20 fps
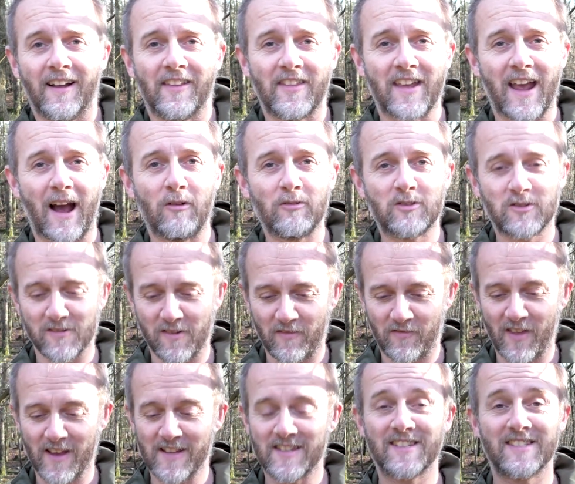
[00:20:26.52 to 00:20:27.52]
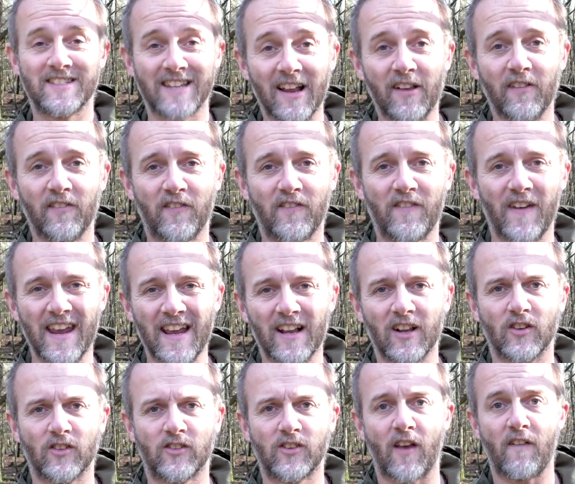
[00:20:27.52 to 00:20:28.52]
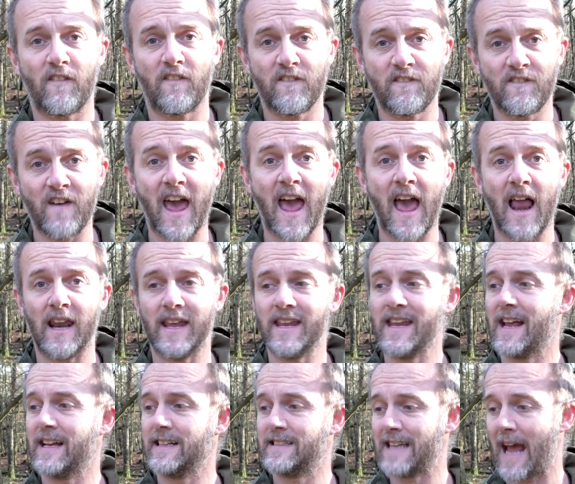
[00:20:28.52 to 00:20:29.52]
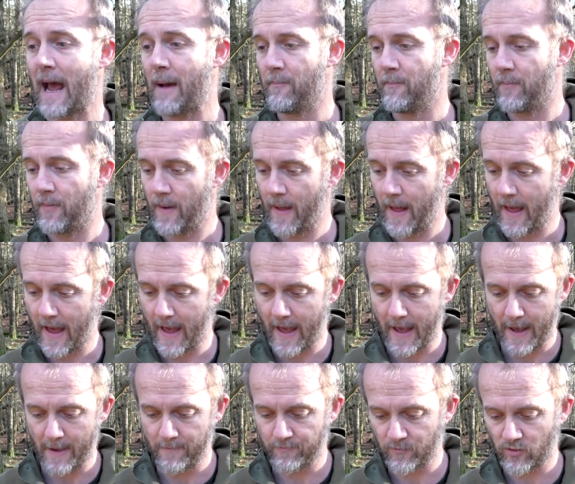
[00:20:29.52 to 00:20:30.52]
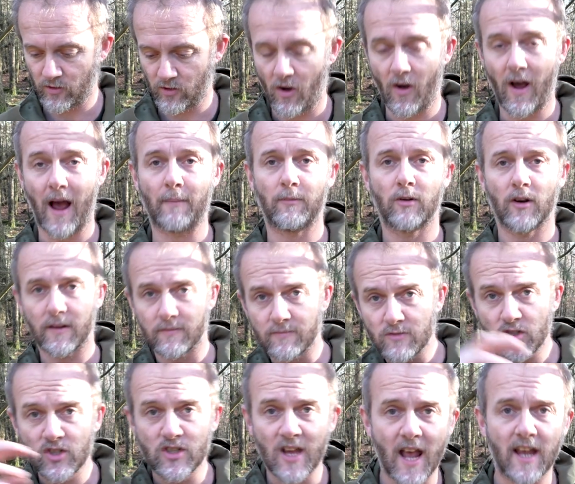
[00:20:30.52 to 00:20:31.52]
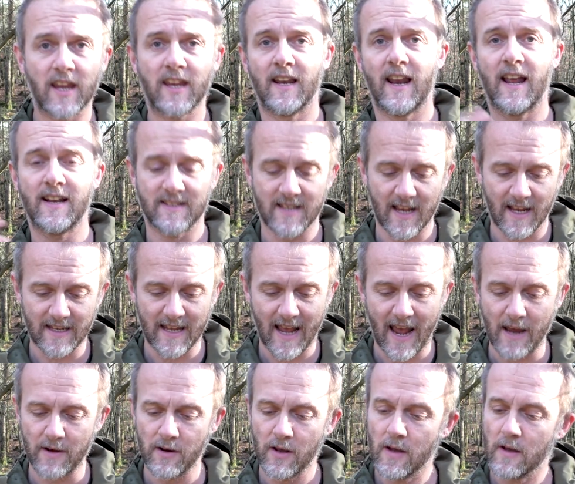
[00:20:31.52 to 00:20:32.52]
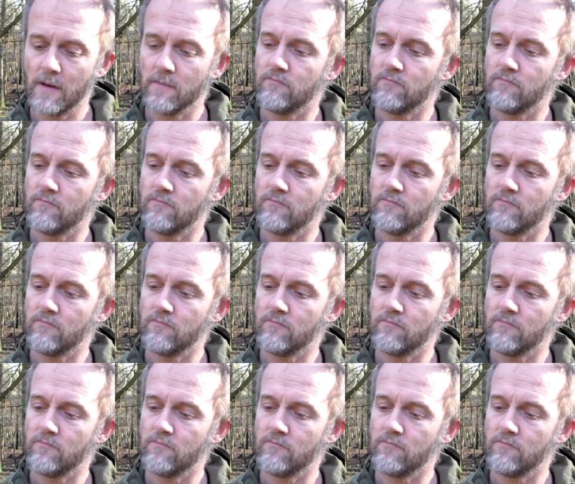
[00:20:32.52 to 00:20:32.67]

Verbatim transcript: the outer of this still feels fairly damp, um, so I'm going to circulate it again.